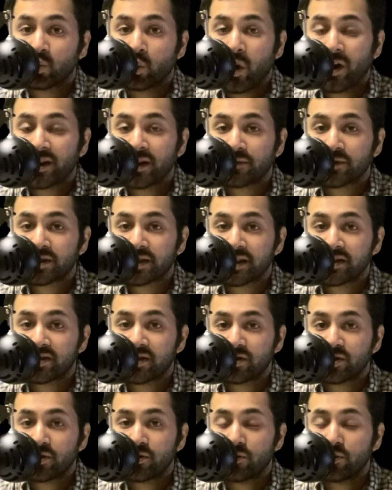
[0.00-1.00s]
What If
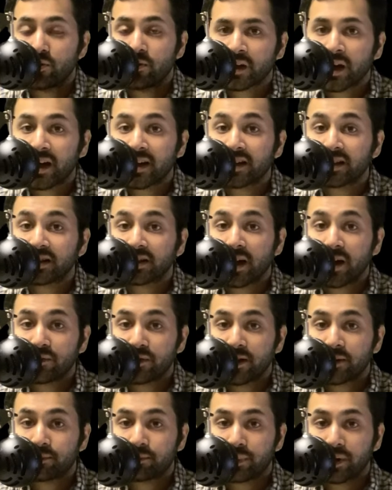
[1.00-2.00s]
Season 2. I didn't love
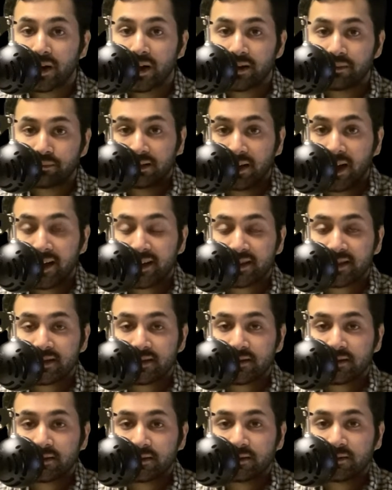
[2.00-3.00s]
it, but I liked
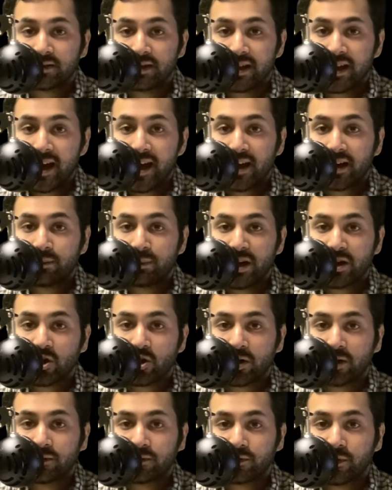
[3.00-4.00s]
the
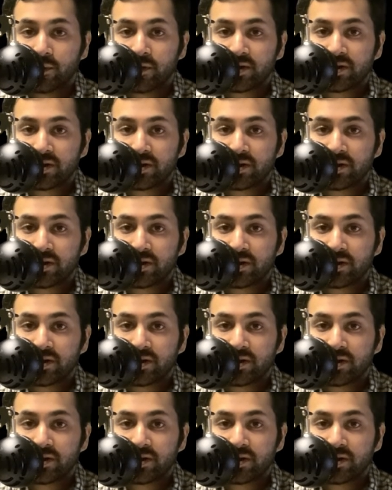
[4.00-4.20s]
animation for the